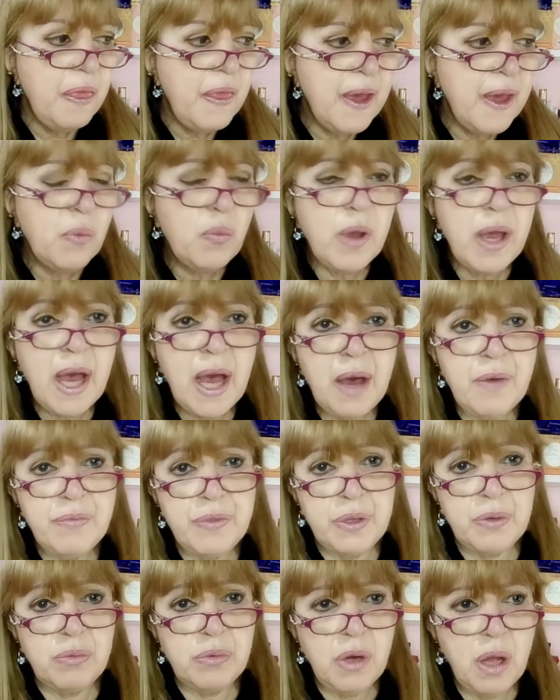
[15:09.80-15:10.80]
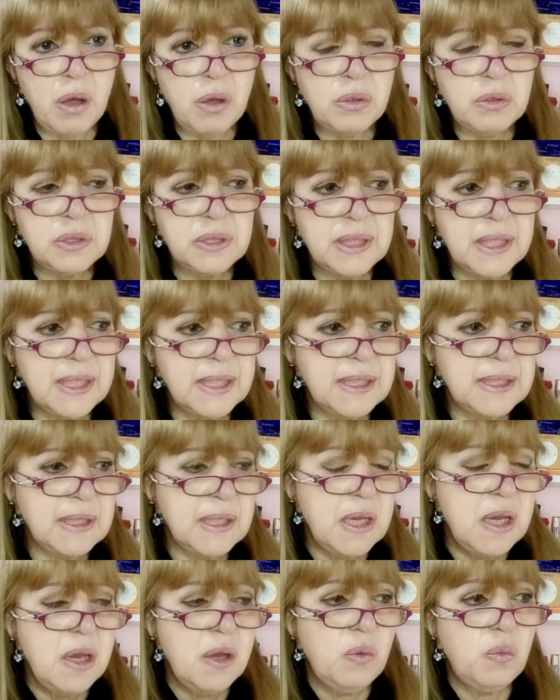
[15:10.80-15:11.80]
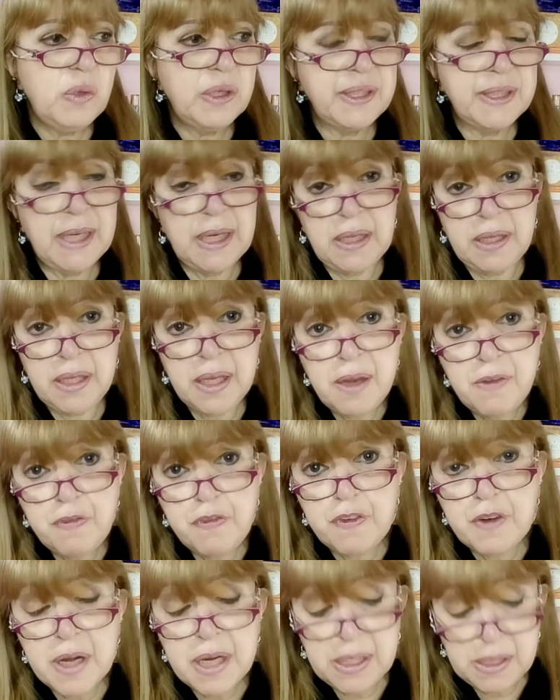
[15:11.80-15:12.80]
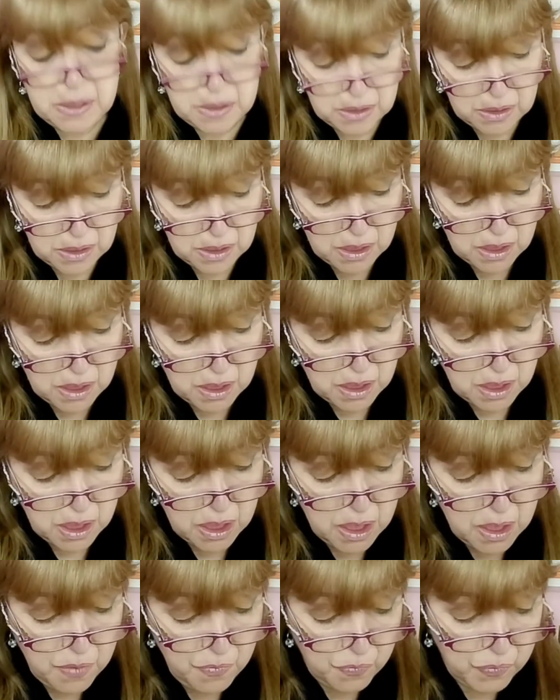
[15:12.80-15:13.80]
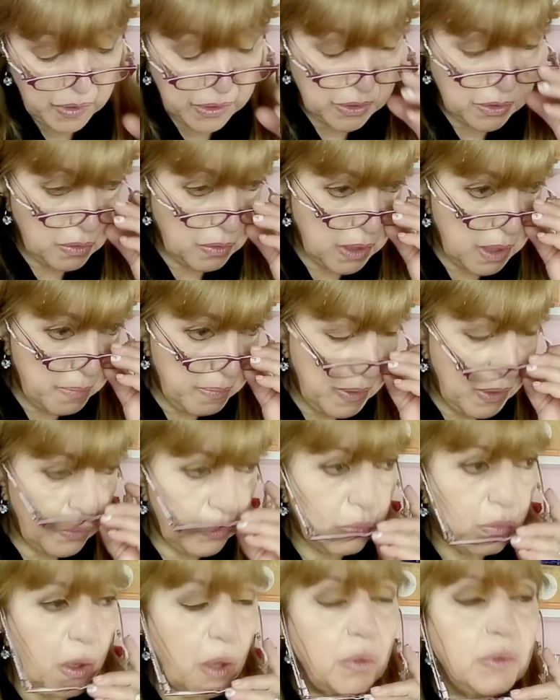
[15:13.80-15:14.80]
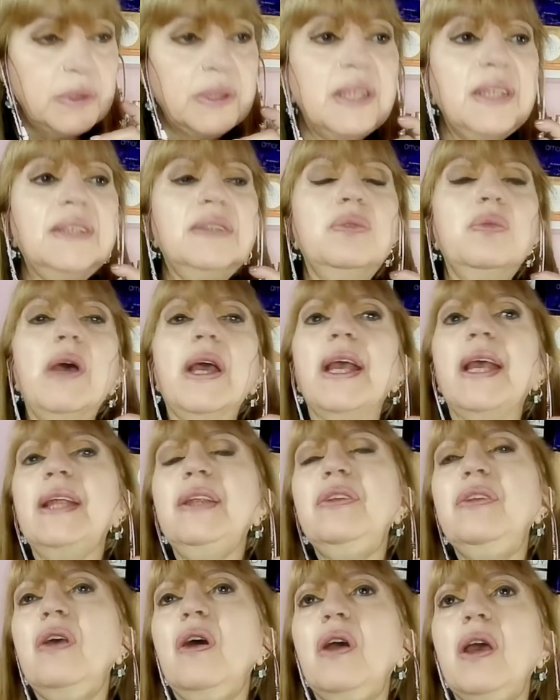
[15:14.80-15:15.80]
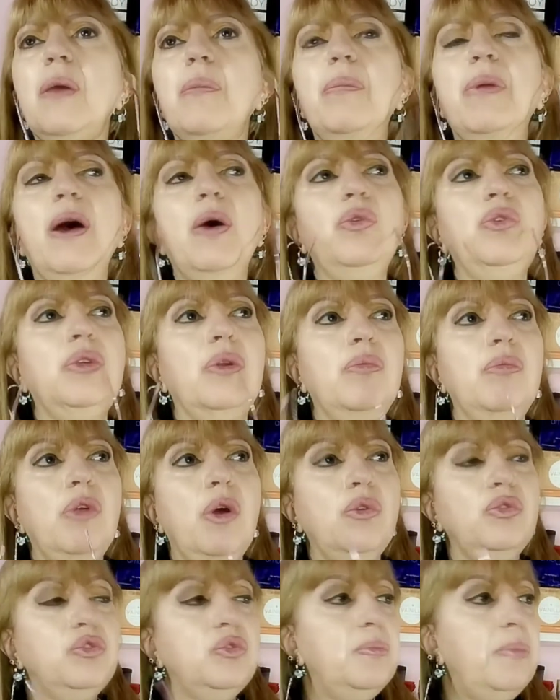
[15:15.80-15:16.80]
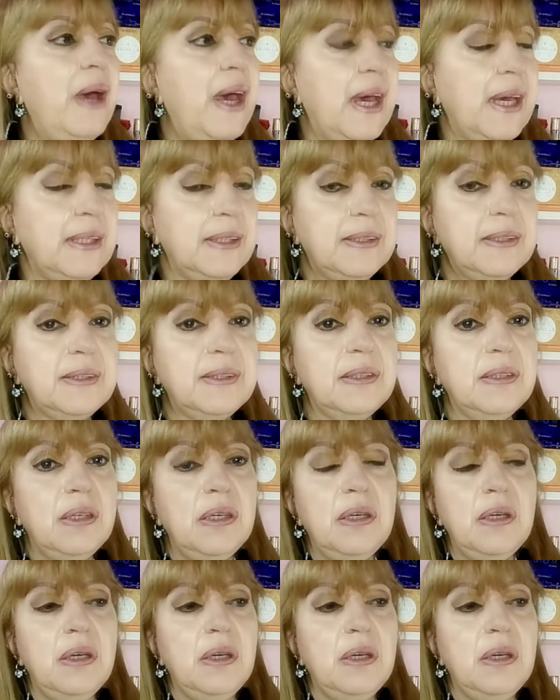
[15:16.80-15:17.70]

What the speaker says: Then we have the roses, which are different. If we talk about roses, we can talk about rose buds,